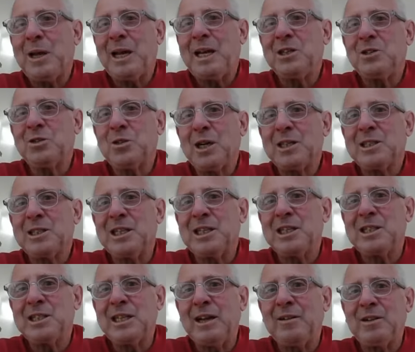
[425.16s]
be interesting
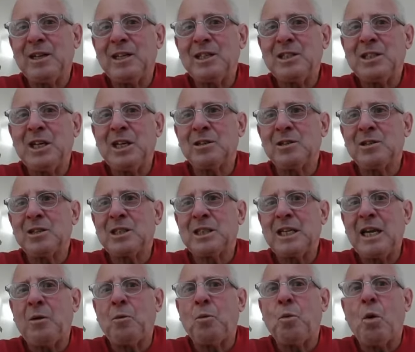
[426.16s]
to see if these yields
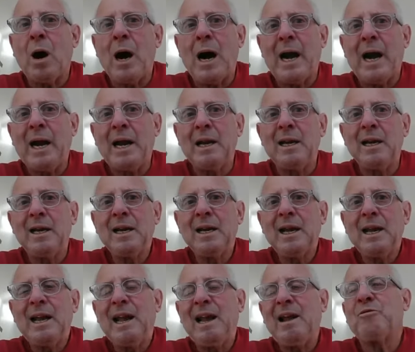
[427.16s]
stay wide
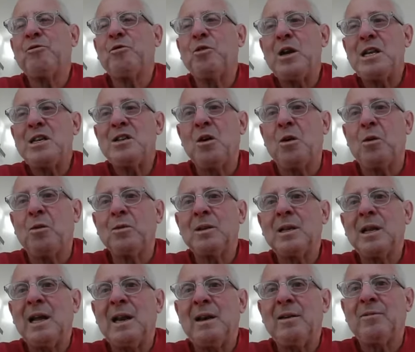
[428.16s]
if we
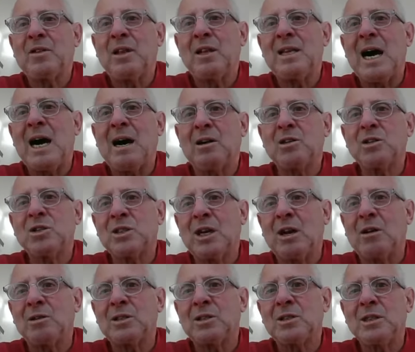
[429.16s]
don't, and if the dollar
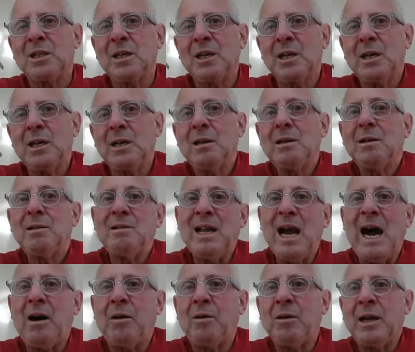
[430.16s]
starts
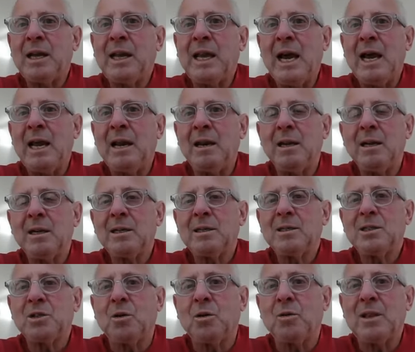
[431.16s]
down again.
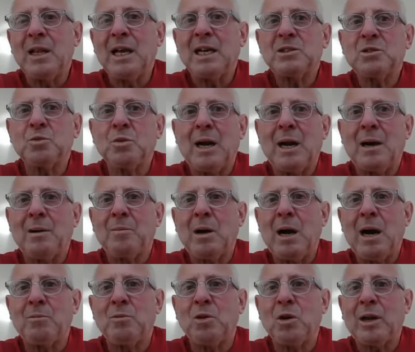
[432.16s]
So that's what
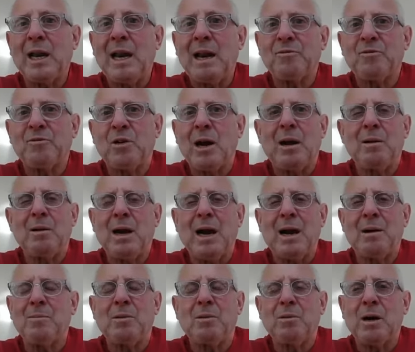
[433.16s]
I'm looking at.
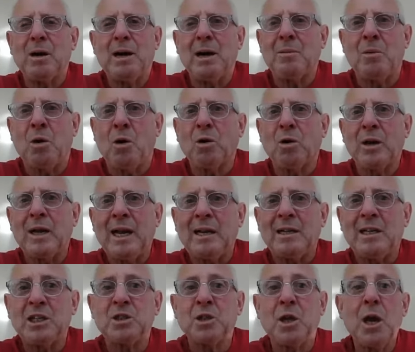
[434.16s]
I'm early
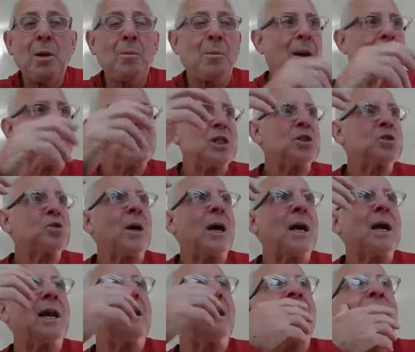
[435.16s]
on this, but I'm just
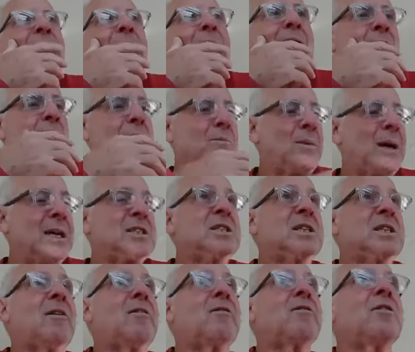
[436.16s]
trying to give
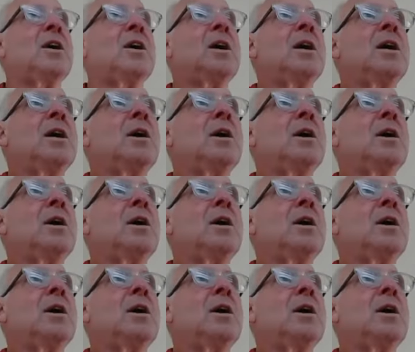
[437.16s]
myself